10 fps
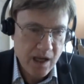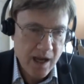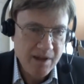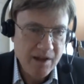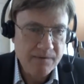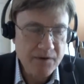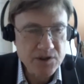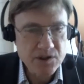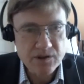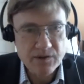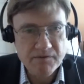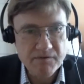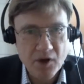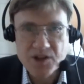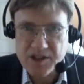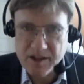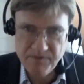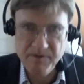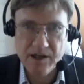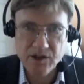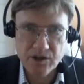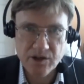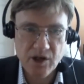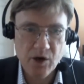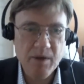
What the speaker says: I mean, the first false defector,